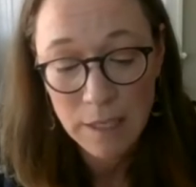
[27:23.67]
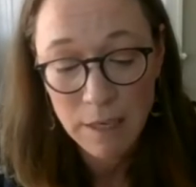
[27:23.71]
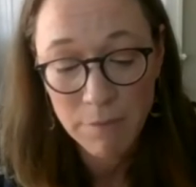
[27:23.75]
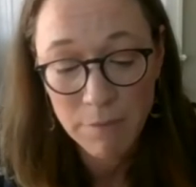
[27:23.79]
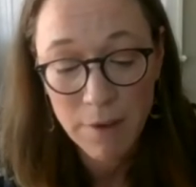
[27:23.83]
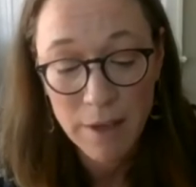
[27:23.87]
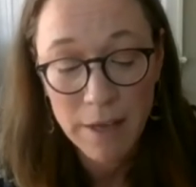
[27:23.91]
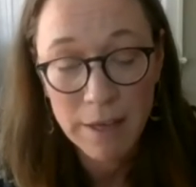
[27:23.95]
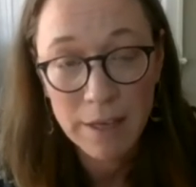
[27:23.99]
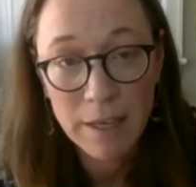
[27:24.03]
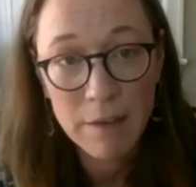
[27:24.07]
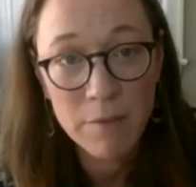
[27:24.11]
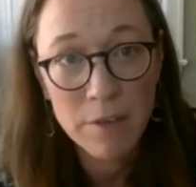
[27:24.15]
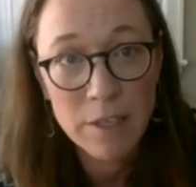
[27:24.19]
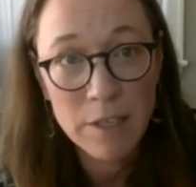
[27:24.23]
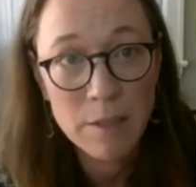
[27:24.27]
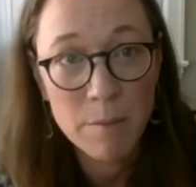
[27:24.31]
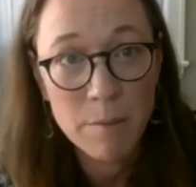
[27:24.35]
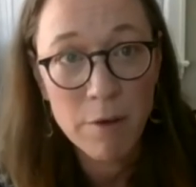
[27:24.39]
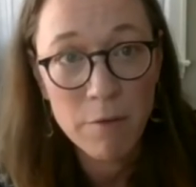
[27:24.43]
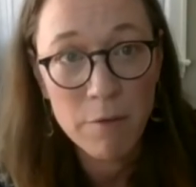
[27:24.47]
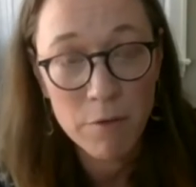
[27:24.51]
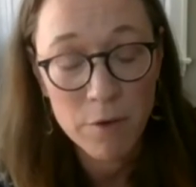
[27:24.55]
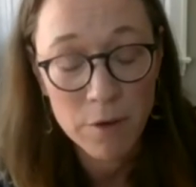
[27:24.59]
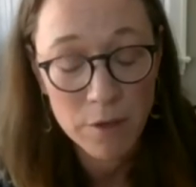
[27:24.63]
If I give in
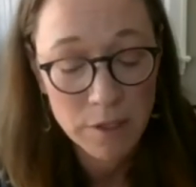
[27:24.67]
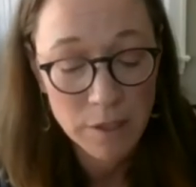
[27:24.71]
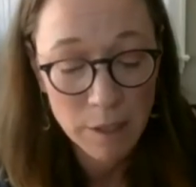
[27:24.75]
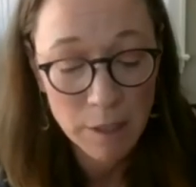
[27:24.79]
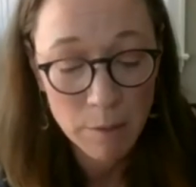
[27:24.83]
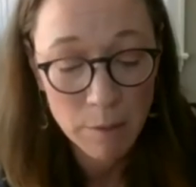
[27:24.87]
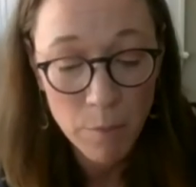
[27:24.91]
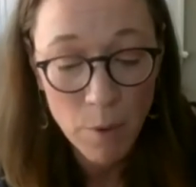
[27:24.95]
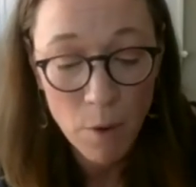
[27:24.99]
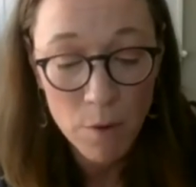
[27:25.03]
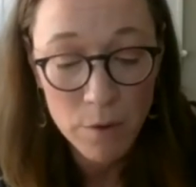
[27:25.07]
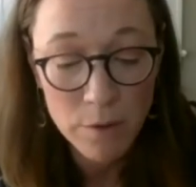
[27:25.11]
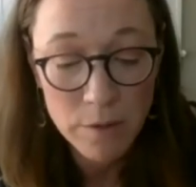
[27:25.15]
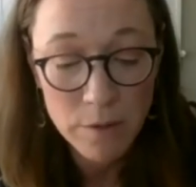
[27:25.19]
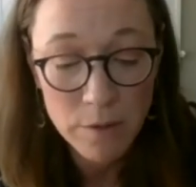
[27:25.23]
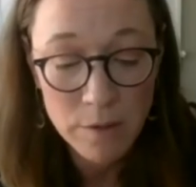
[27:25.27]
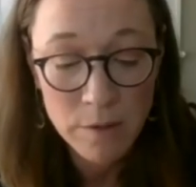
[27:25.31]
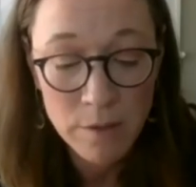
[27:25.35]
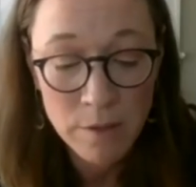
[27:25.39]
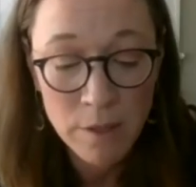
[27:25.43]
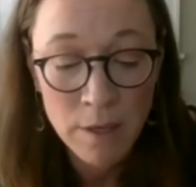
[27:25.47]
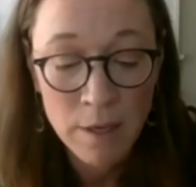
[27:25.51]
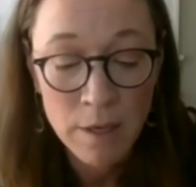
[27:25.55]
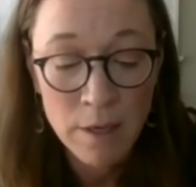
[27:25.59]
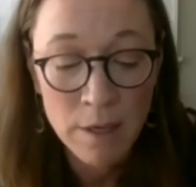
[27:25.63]
to my first
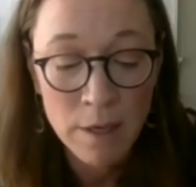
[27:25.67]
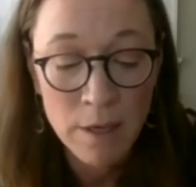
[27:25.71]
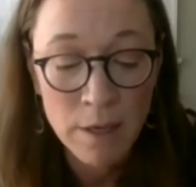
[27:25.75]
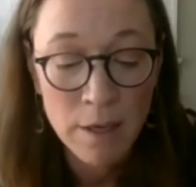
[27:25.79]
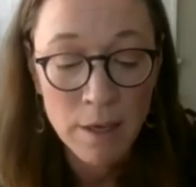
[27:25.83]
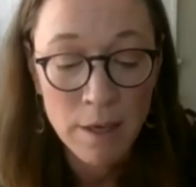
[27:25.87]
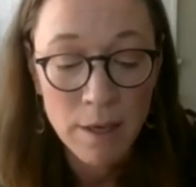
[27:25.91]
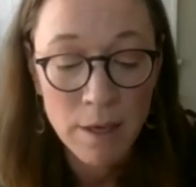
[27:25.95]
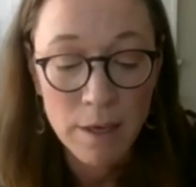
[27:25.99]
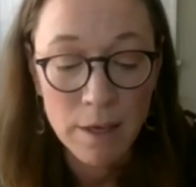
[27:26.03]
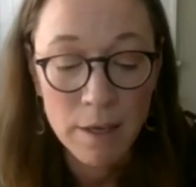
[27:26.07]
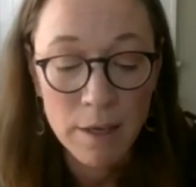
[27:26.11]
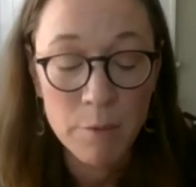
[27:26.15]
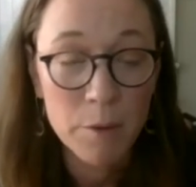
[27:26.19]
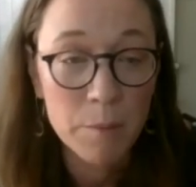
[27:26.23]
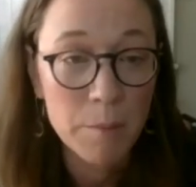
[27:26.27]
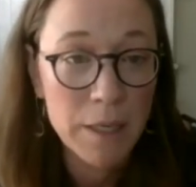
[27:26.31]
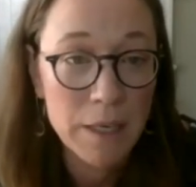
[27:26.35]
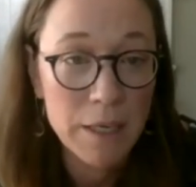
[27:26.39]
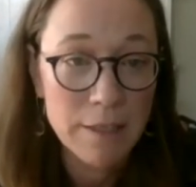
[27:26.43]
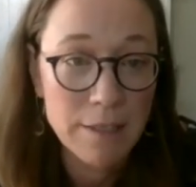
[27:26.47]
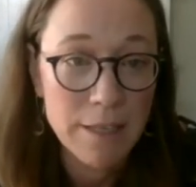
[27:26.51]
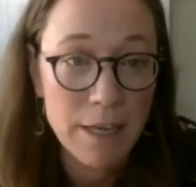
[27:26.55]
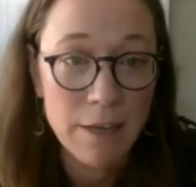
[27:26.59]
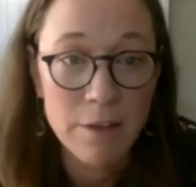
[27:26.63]
impulse, it would
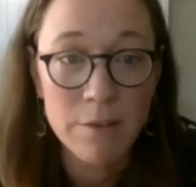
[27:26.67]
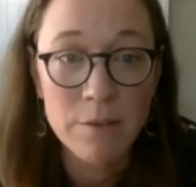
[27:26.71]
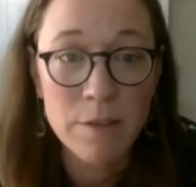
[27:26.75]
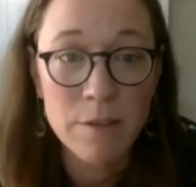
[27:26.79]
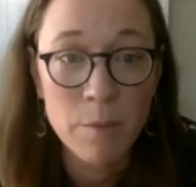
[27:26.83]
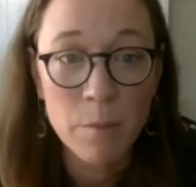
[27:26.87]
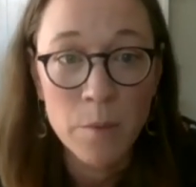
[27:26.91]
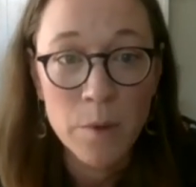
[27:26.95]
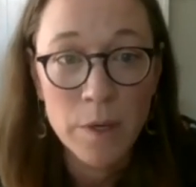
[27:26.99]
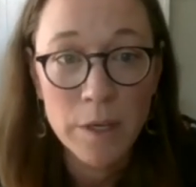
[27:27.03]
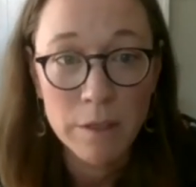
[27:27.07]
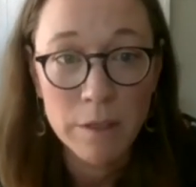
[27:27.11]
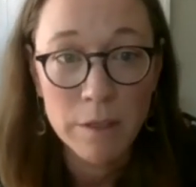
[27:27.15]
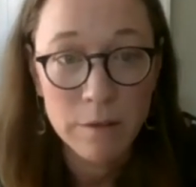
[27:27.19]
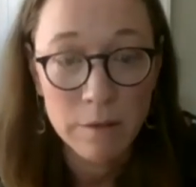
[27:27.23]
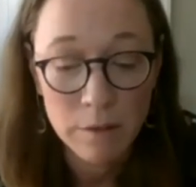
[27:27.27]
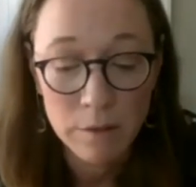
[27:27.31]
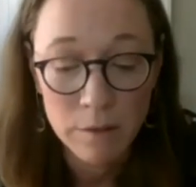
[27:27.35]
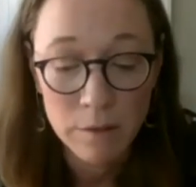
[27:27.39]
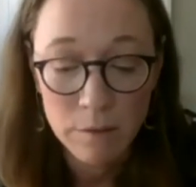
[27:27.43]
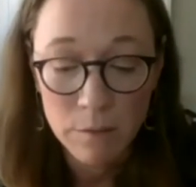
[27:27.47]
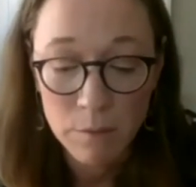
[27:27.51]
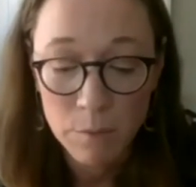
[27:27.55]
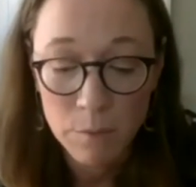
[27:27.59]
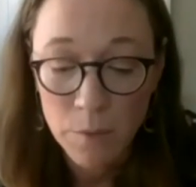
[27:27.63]
be to tell someone
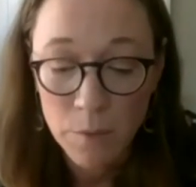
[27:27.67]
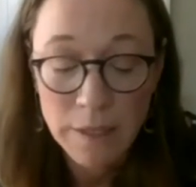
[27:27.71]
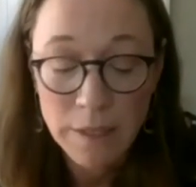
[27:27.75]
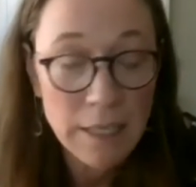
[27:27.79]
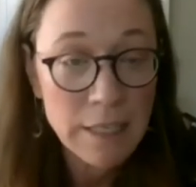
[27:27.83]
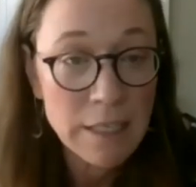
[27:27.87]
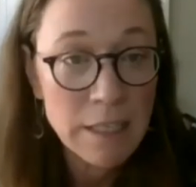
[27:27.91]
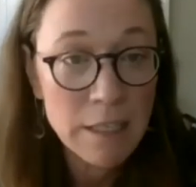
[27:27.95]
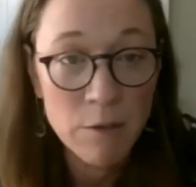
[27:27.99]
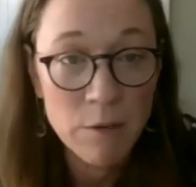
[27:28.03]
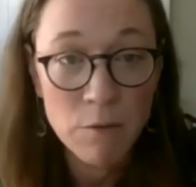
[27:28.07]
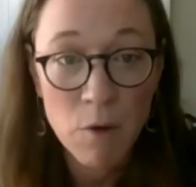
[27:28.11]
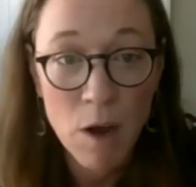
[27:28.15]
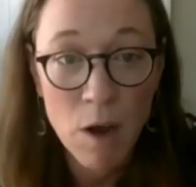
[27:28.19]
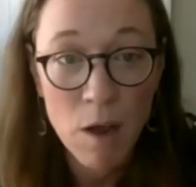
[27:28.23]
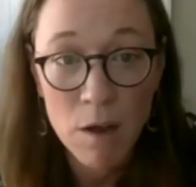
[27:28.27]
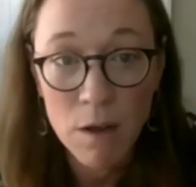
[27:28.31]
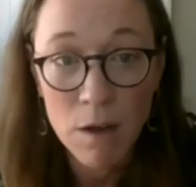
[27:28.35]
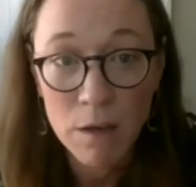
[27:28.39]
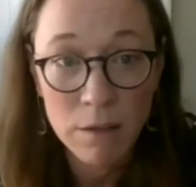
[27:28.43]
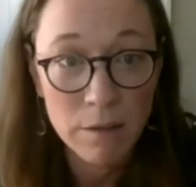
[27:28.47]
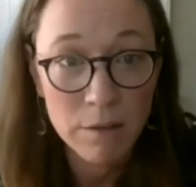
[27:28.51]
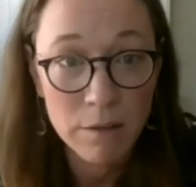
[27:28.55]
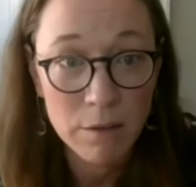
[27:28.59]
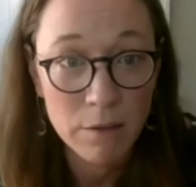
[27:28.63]
what they did
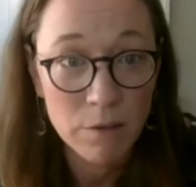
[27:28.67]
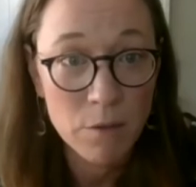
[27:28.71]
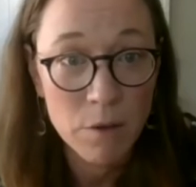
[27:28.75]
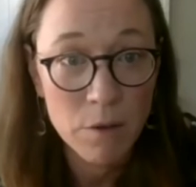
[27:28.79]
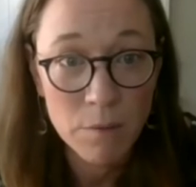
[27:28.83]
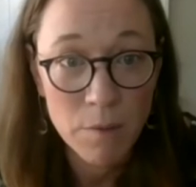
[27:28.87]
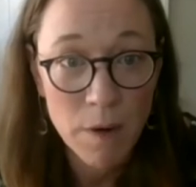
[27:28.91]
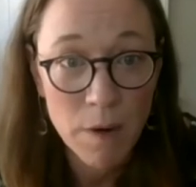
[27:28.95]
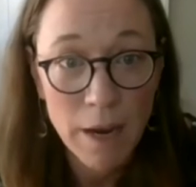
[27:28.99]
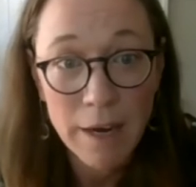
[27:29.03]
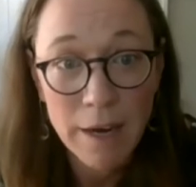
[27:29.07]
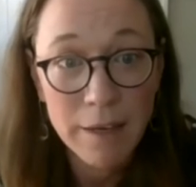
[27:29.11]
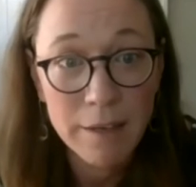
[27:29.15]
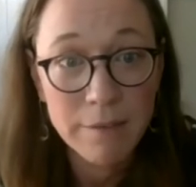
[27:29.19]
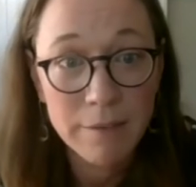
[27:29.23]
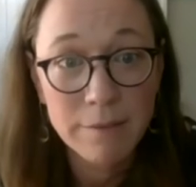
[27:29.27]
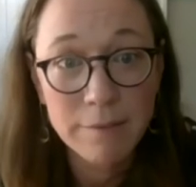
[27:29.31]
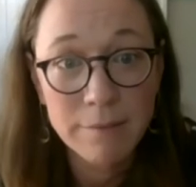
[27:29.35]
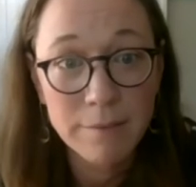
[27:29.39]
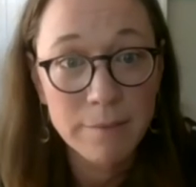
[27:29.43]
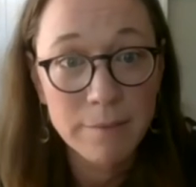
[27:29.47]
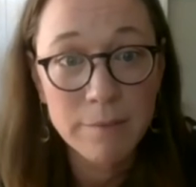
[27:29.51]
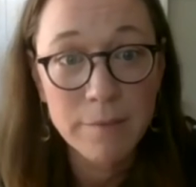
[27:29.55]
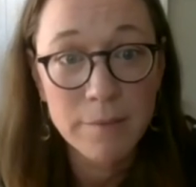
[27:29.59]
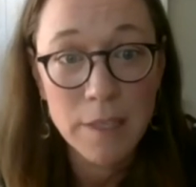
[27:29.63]
wrong or right
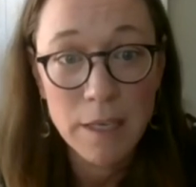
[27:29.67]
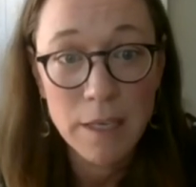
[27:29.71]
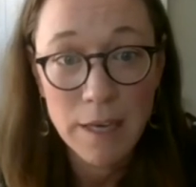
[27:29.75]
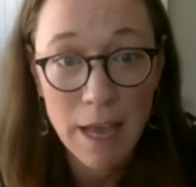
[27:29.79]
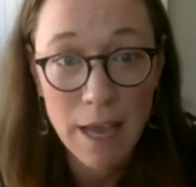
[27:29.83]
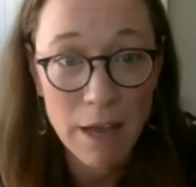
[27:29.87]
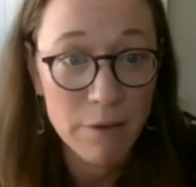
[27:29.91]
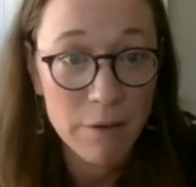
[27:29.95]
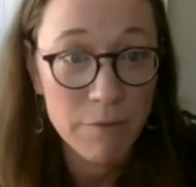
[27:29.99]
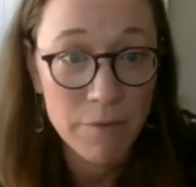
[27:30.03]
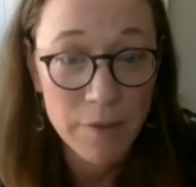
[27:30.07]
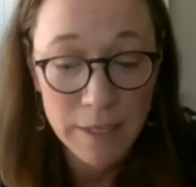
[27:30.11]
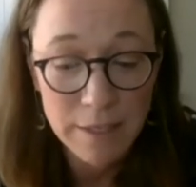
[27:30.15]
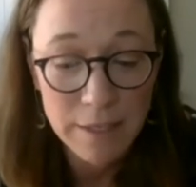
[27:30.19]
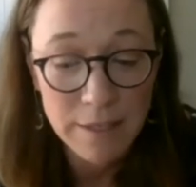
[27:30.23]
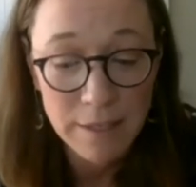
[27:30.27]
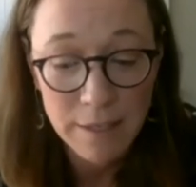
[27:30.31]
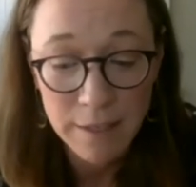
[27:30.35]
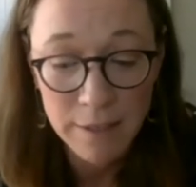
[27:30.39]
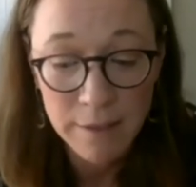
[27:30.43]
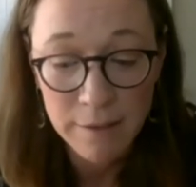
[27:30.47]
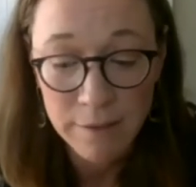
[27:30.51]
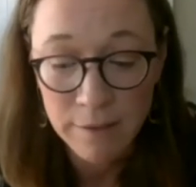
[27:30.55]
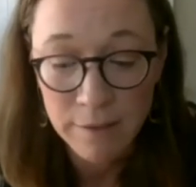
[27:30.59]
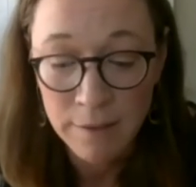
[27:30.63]
and how to fix
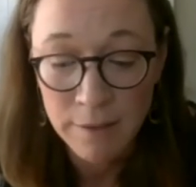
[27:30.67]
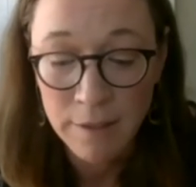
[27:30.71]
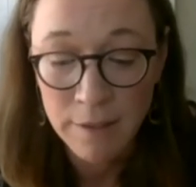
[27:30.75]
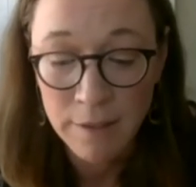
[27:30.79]
it.